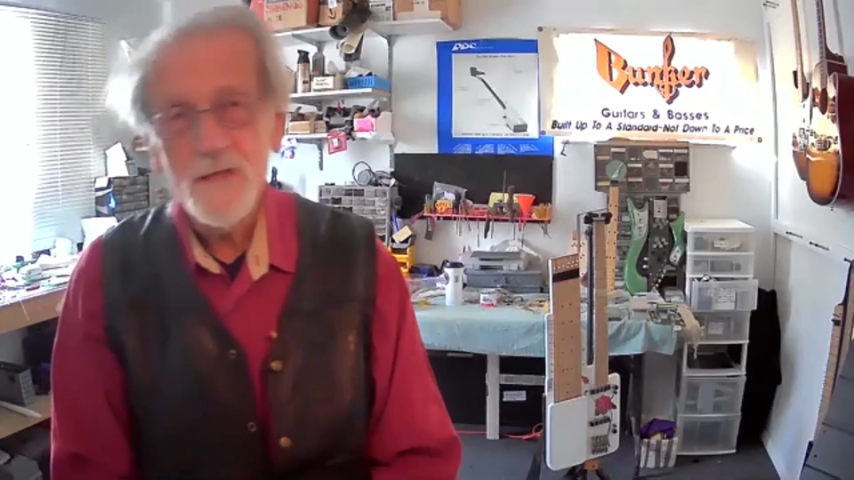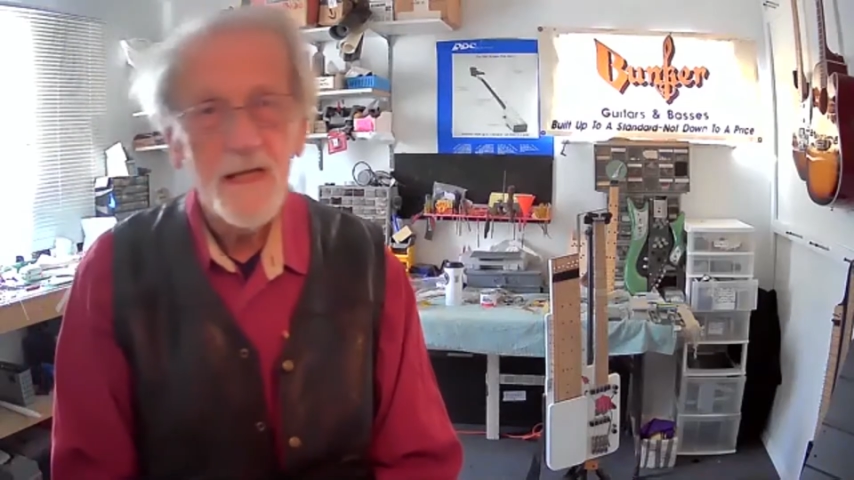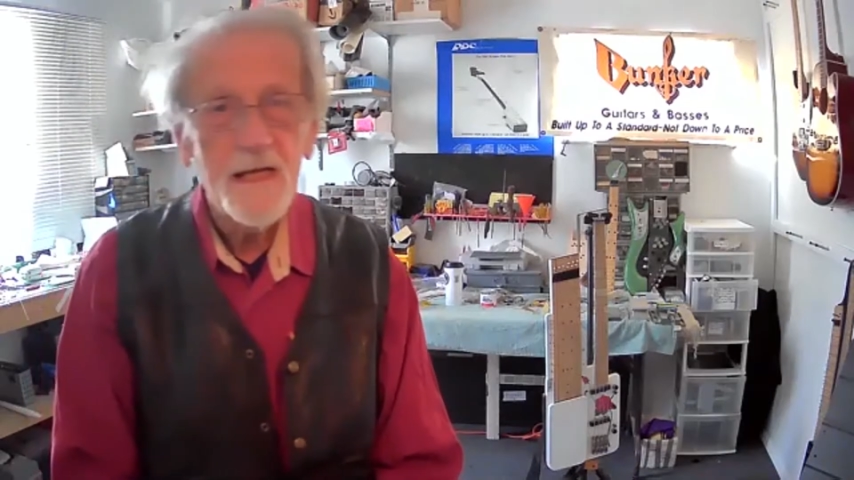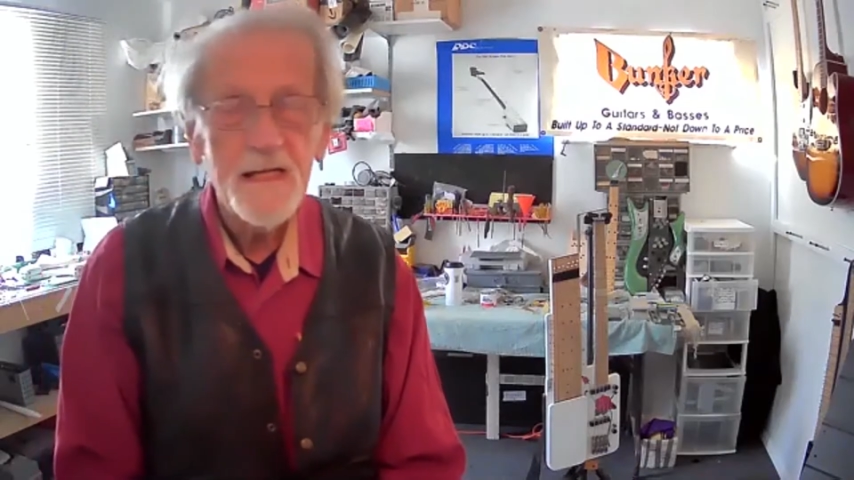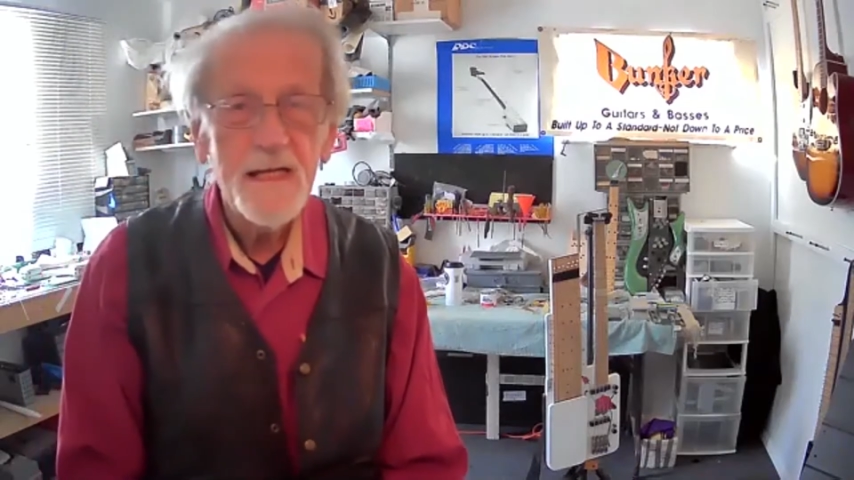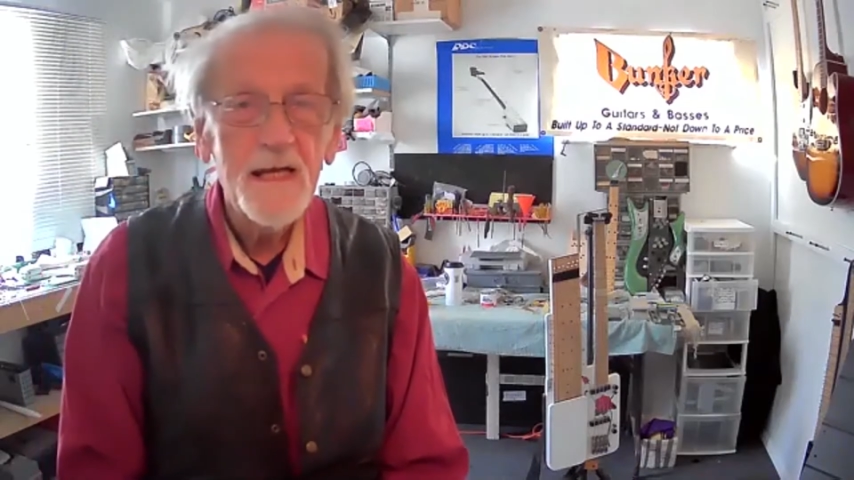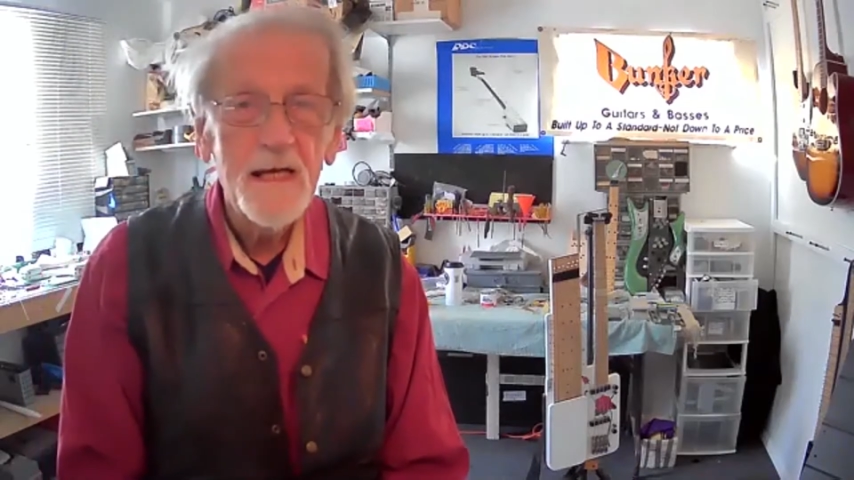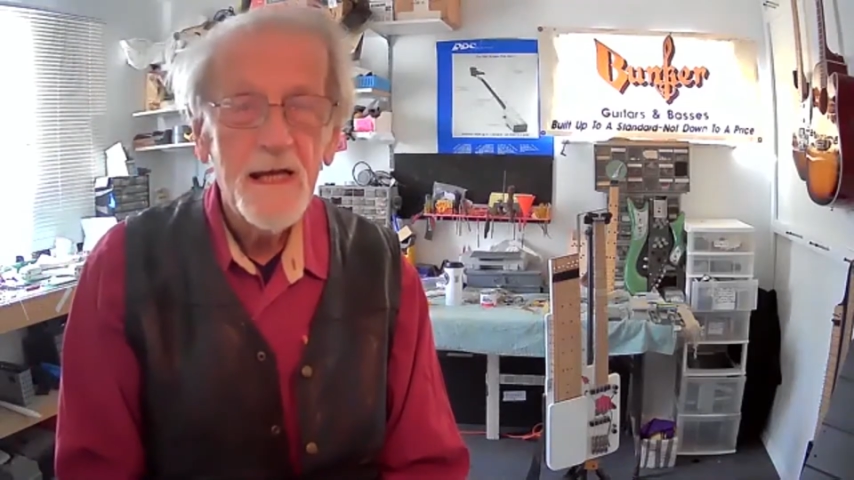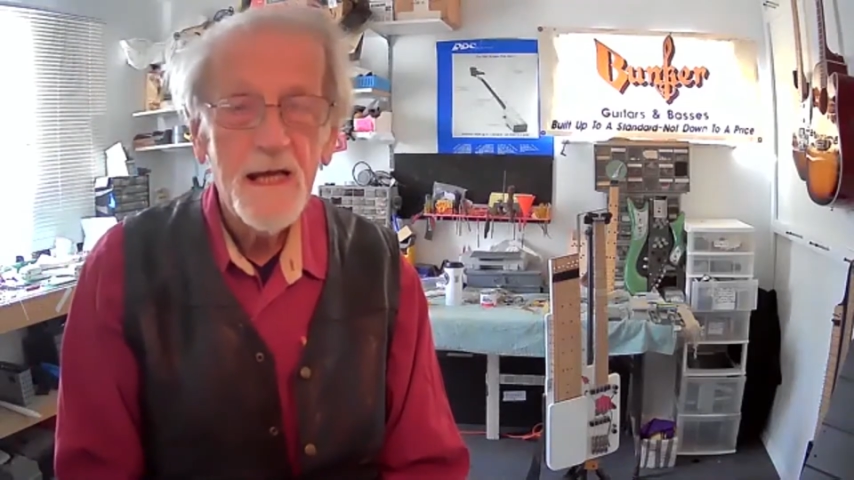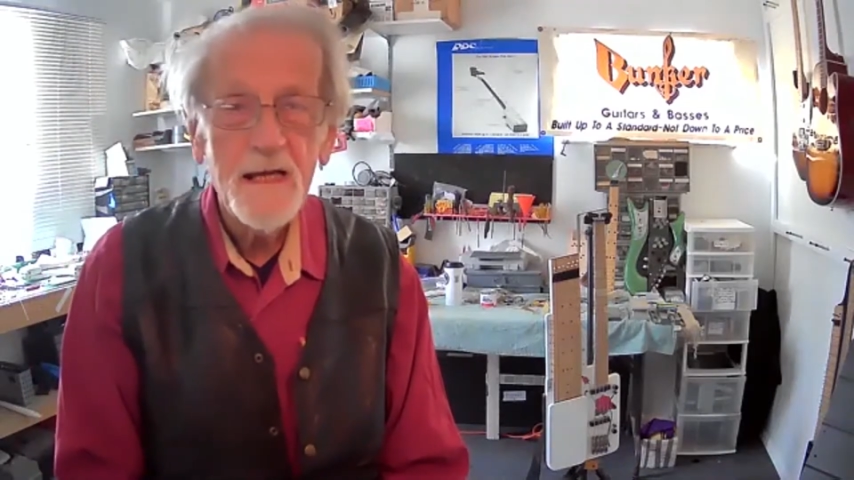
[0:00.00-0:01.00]
80,
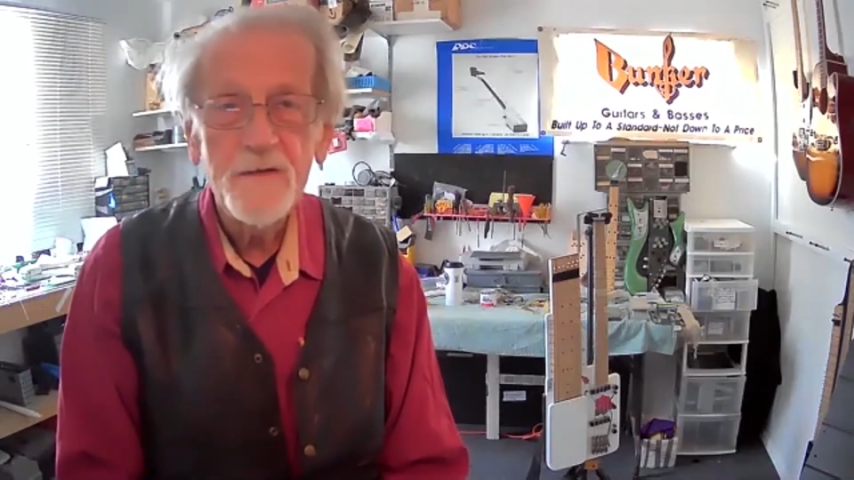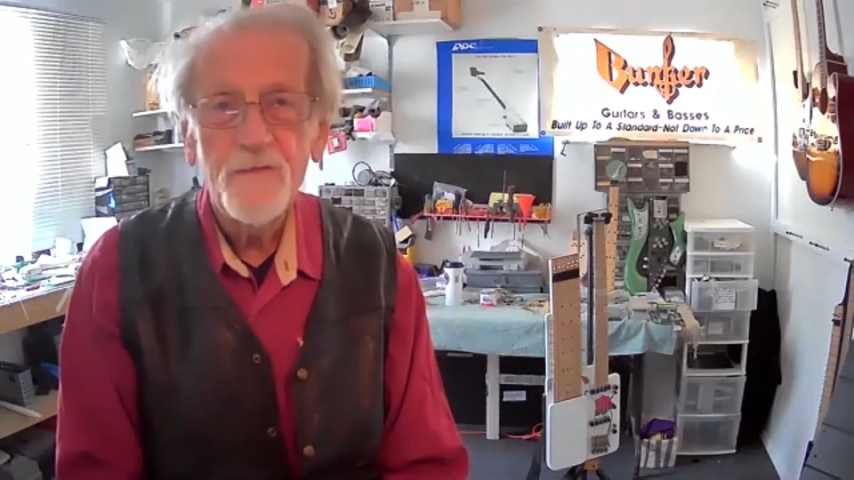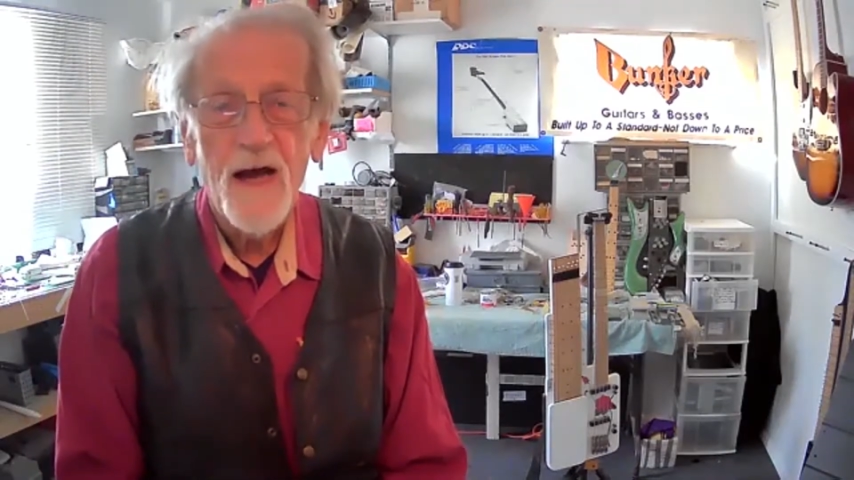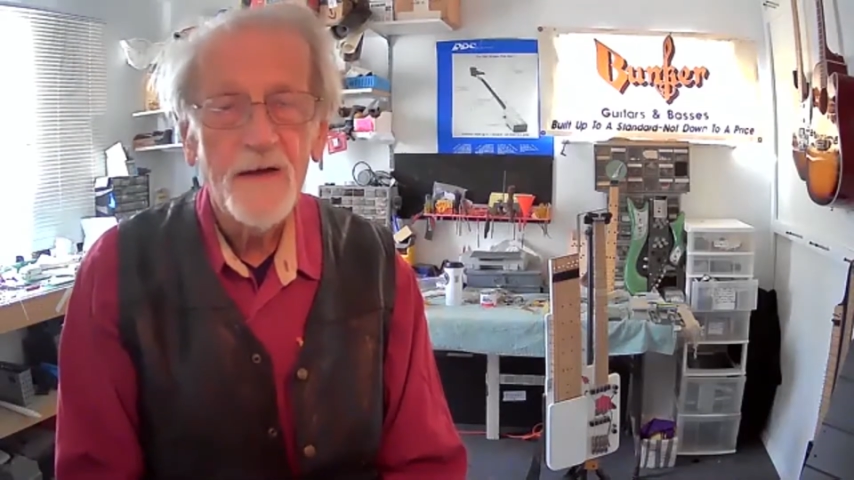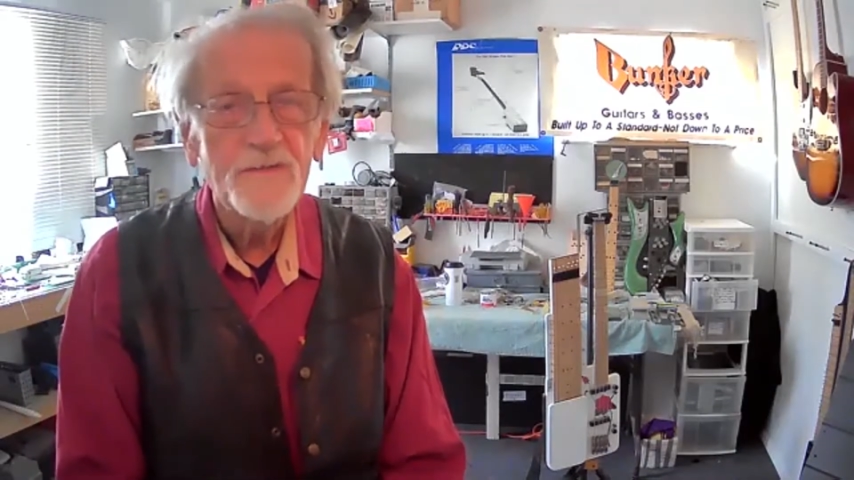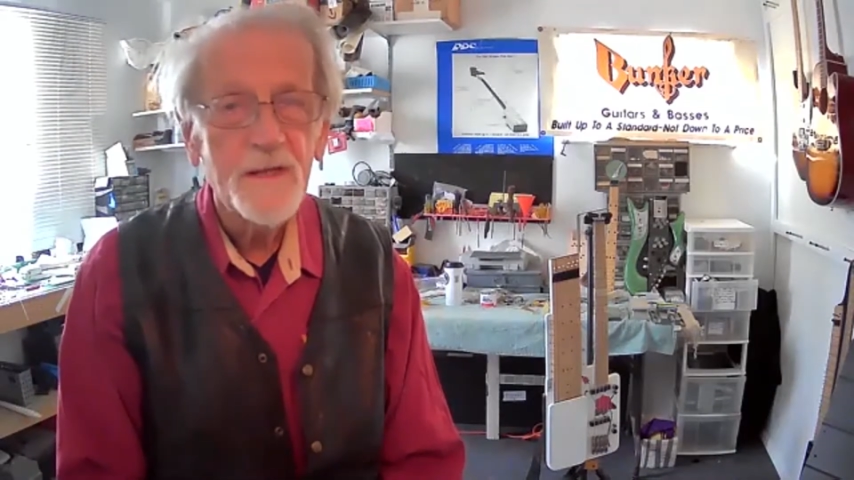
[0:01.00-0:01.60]
85,